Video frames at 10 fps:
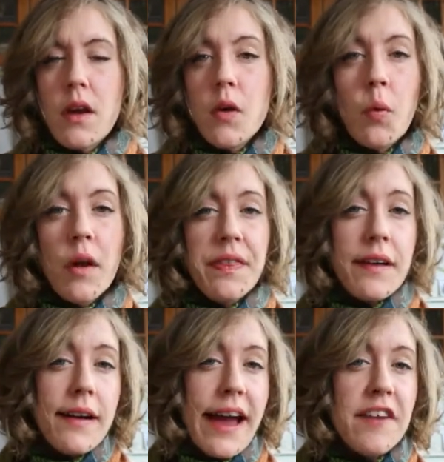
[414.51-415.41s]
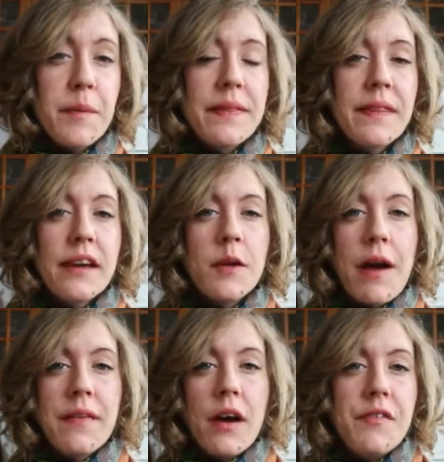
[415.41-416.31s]
One thing I have been thinking
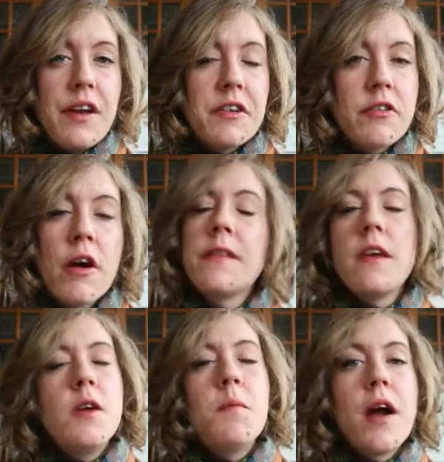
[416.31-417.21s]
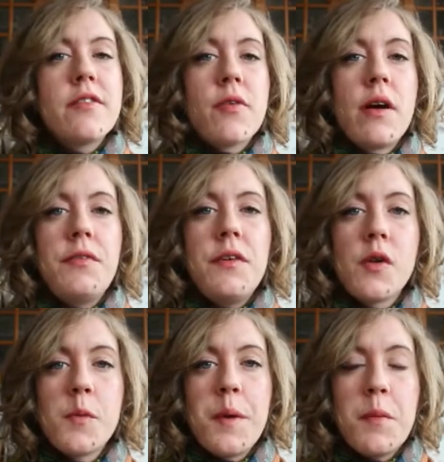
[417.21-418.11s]
about that I've never tried, that you might try if you've
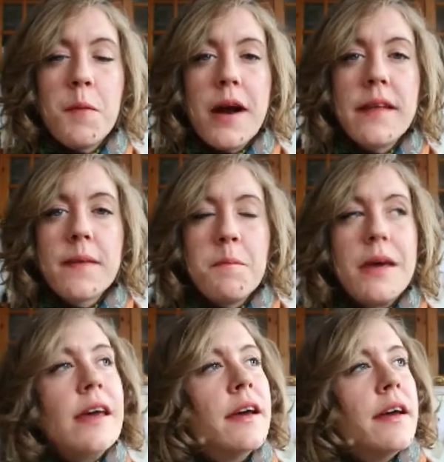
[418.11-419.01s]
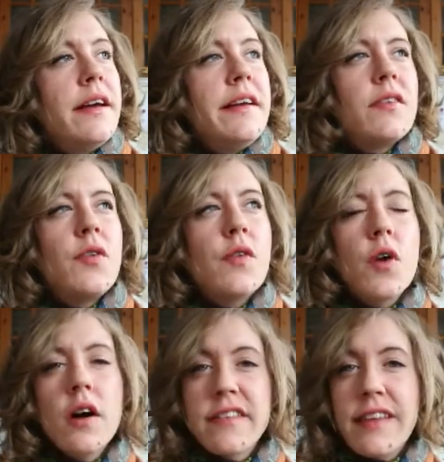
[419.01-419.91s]
got a bit more money than me, is if you've
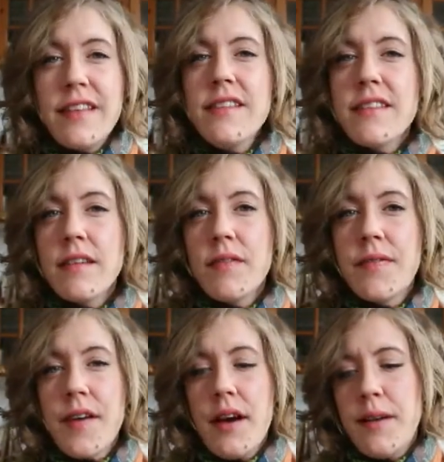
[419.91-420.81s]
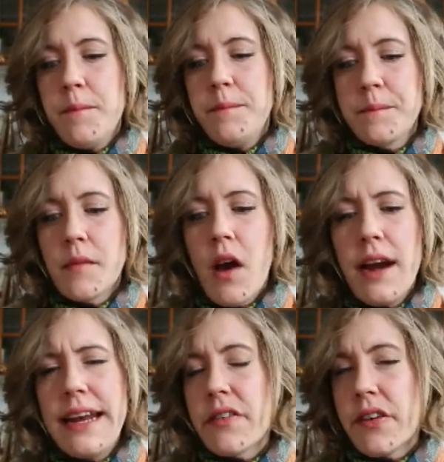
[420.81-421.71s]
got a sensitive eyelash